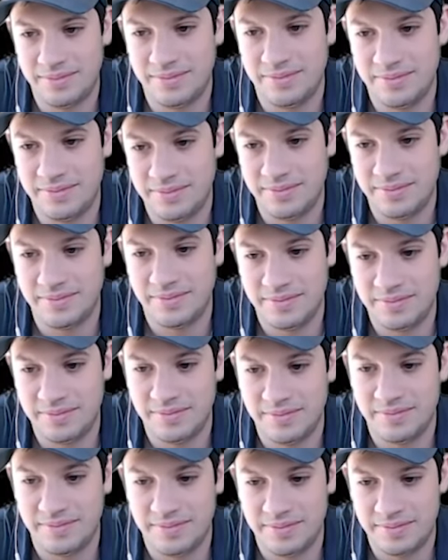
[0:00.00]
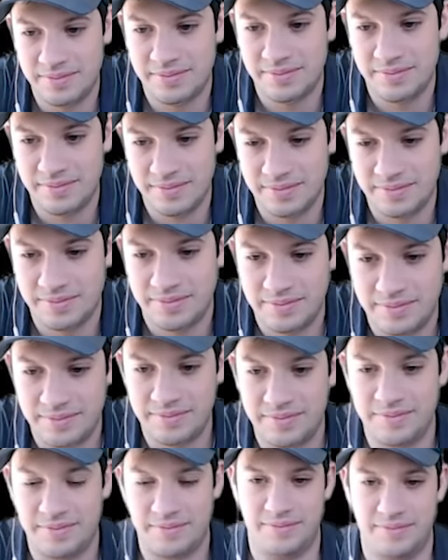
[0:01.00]

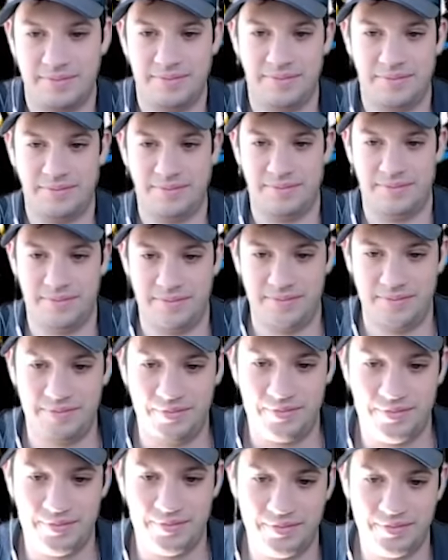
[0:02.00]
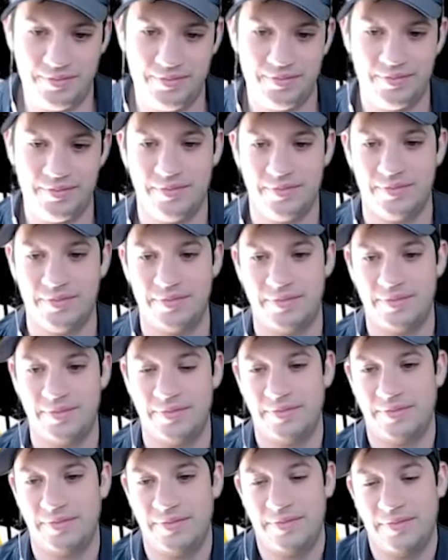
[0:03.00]

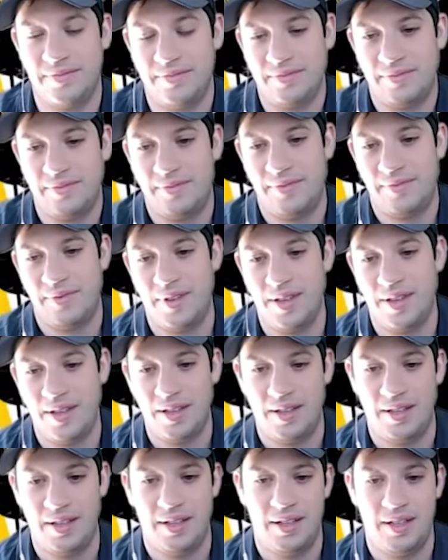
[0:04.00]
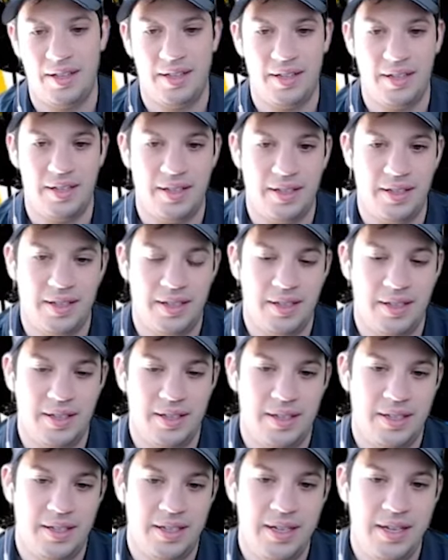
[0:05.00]

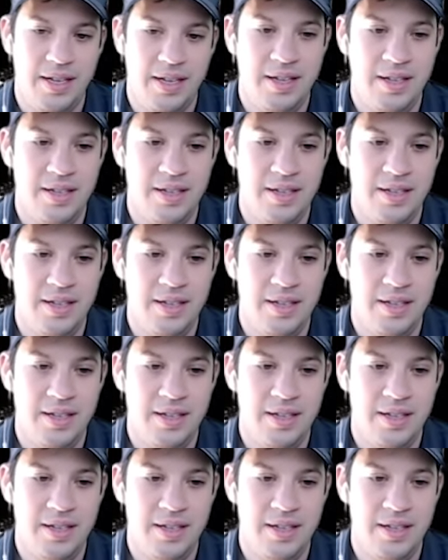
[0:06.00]
No words are spoken by the person on screen.